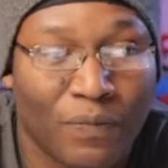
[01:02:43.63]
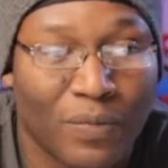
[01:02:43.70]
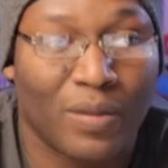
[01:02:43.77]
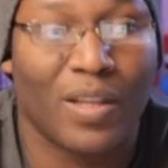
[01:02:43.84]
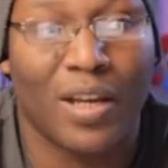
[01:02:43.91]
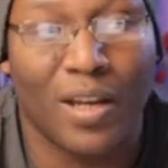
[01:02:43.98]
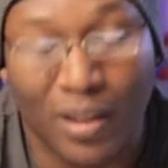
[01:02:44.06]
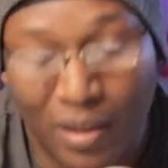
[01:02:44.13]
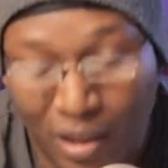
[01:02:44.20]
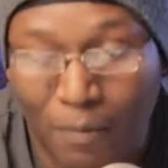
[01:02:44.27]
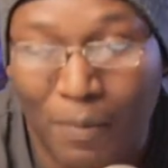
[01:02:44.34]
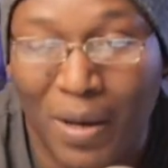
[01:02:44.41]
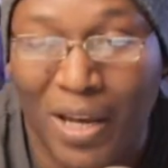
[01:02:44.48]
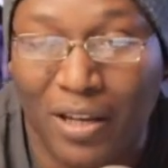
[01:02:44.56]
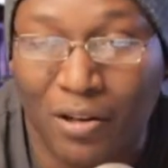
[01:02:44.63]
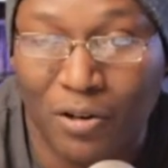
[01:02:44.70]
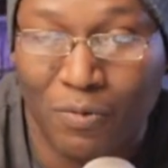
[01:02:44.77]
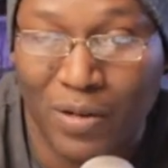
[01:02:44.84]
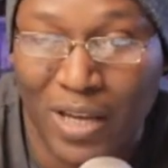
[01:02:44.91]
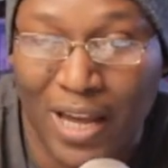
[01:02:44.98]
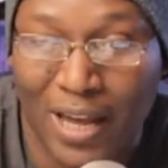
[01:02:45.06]
that they'll make a
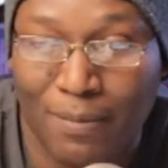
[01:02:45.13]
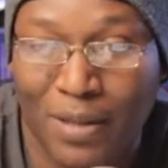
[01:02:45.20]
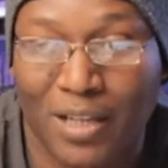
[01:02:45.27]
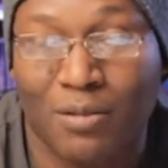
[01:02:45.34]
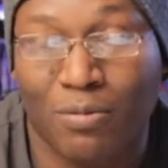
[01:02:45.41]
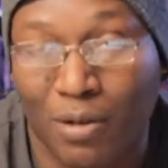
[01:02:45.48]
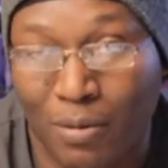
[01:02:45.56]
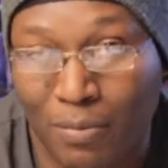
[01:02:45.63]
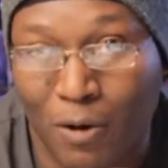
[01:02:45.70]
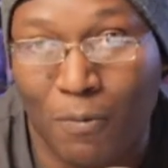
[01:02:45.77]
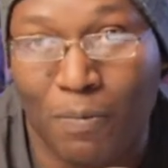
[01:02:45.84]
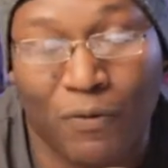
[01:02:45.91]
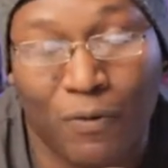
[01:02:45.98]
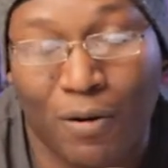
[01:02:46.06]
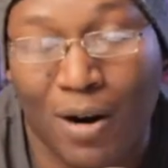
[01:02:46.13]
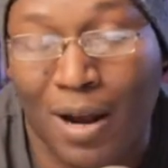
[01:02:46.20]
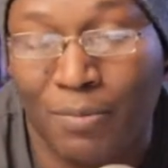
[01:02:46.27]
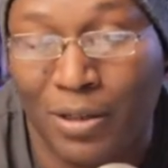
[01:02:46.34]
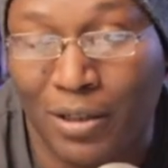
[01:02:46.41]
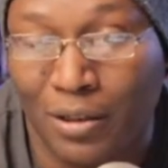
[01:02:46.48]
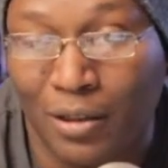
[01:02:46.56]
new game. That's what I'm hoping for.
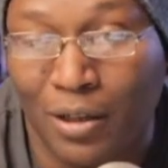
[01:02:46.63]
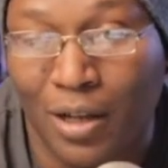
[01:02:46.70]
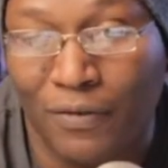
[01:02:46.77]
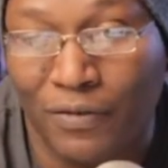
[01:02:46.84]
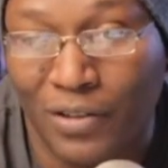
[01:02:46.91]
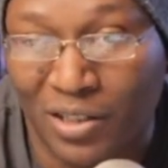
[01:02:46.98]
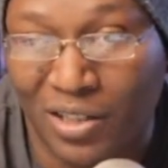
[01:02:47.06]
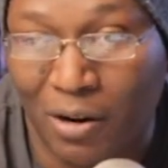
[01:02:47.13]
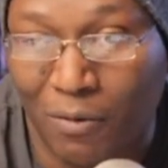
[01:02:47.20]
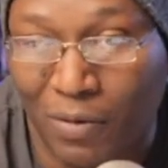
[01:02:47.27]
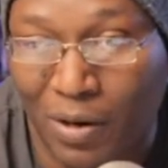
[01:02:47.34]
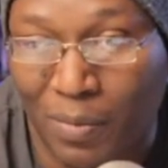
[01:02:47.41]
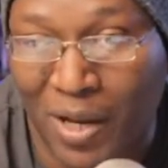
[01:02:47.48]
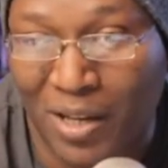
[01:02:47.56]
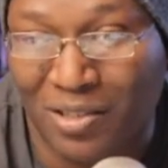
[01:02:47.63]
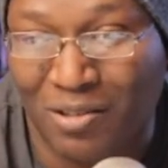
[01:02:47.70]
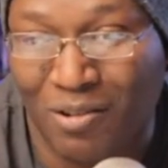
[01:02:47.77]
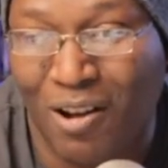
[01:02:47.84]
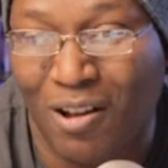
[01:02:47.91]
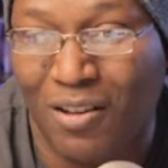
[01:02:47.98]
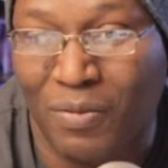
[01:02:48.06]
I would love to see a
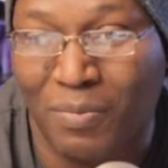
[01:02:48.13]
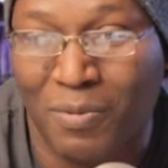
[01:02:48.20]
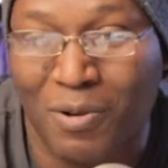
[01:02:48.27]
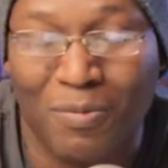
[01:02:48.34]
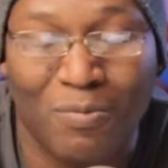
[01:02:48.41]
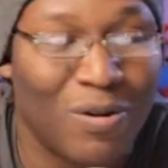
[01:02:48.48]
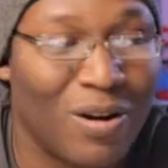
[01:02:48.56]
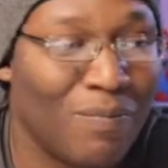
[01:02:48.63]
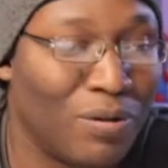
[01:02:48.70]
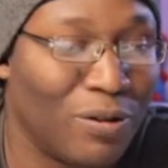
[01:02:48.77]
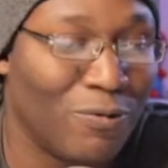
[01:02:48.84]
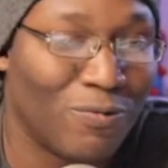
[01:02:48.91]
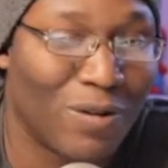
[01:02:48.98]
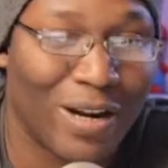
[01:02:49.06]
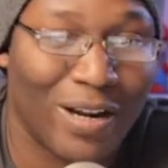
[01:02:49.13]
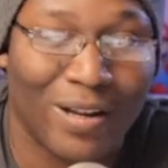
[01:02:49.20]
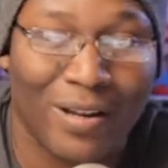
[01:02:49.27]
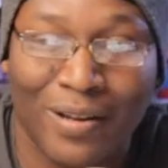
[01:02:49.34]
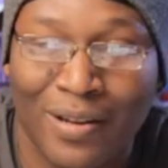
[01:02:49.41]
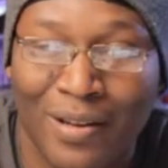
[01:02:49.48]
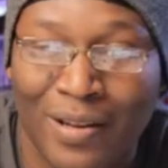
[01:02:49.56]
remaster, all of them on one Blu
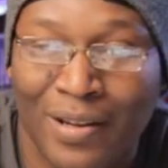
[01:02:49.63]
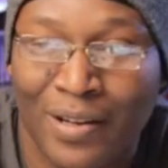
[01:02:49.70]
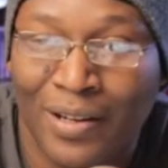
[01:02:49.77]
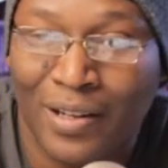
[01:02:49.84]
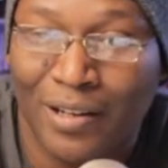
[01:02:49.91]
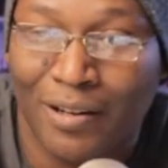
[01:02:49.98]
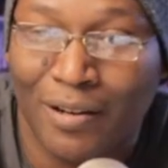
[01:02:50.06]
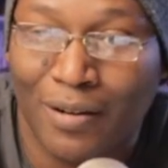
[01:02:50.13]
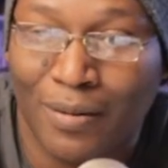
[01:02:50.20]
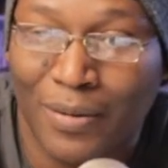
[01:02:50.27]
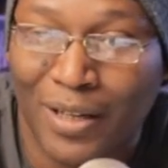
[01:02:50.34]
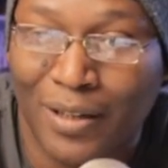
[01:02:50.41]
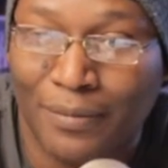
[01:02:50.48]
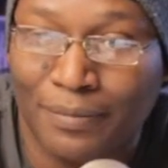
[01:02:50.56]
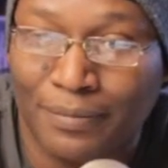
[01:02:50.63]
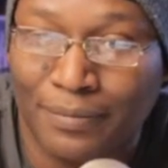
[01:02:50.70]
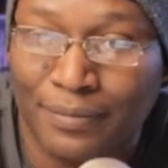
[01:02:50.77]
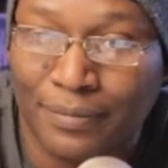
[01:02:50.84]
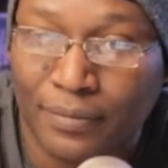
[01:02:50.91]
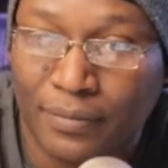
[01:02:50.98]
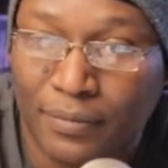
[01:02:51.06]
ray. You know what I mean?
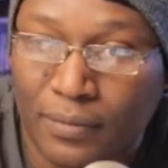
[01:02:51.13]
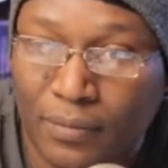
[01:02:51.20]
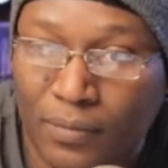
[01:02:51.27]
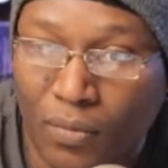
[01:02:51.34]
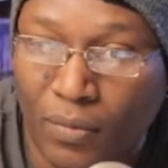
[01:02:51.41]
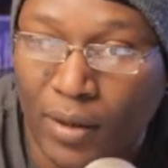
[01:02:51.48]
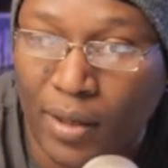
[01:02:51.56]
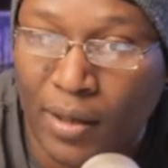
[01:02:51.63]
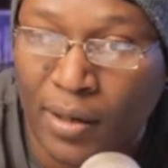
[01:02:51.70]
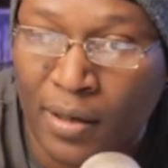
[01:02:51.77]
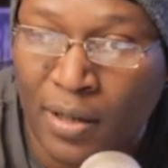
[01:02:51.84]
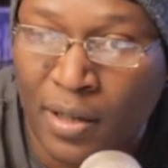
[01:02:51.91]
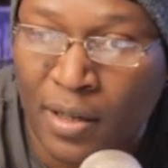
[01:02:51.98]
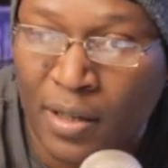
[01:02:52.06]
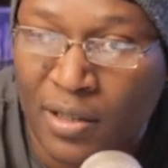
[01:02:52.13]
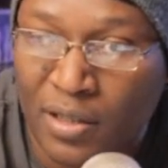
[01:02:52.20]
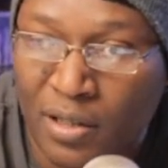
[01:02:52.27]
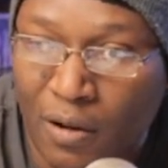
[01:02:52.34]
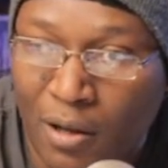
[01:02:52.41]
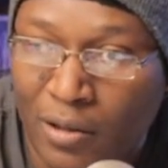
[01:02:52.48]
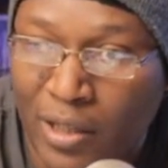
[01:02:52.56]

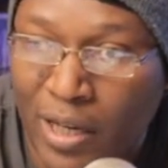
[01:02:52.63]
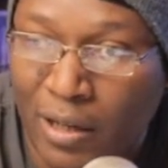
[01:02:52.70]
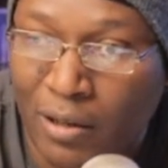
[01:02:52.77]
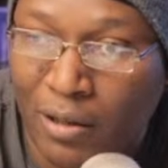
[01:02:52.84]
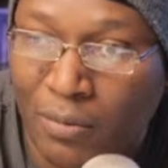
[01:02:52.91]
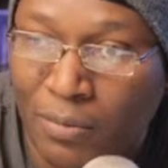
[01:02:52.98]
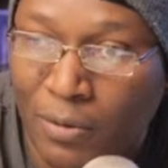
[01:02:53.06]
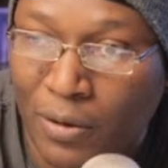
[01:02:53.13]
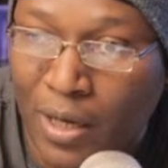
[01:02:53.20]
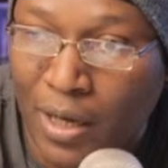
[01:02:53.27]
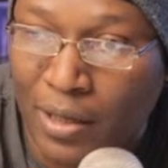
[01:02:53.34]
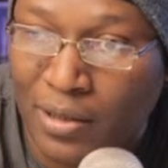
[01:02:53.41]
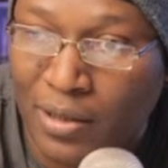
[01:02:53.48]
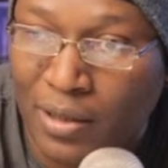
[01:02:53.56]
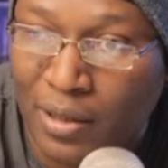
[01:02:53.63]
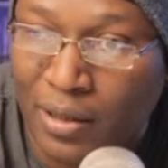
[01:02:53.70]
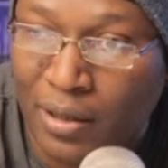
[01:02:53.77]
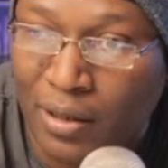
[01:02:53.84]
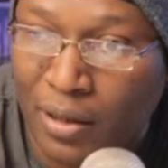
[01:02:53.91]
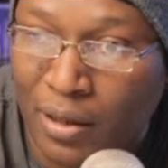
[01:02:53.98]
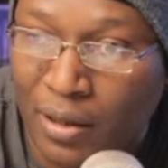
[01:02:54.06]
So all downloadable
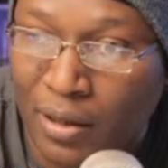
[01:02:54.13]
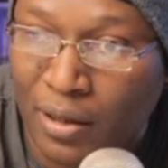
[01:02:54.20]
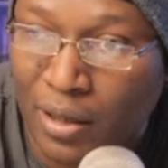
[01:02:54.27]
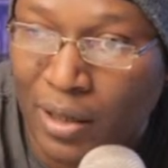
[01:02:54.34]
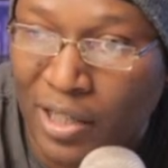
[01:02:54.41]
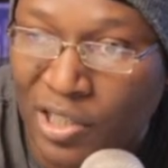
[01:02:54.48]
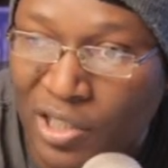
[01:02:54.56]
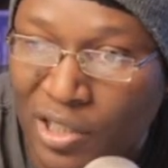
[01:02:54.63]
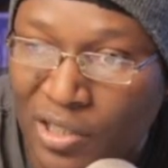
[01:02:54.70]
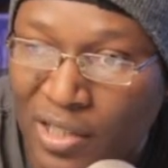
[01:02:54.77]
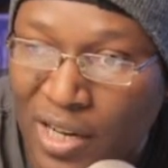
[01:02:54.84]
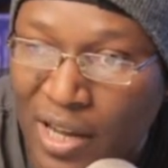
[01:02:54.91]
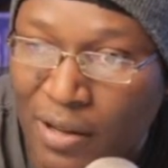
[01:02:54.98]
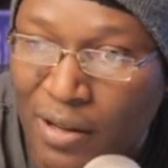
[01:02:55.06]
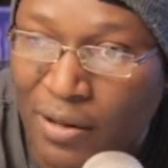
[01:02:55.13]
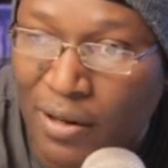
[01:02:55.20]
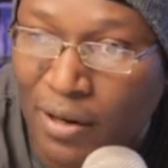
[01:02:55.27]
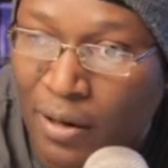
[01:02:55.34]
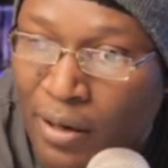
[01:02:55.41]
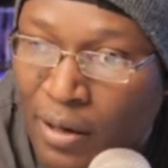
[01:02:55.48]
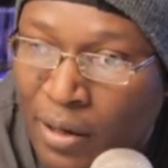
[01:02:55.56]
content or collections now
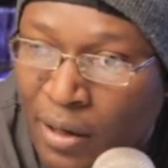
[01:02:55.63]
they're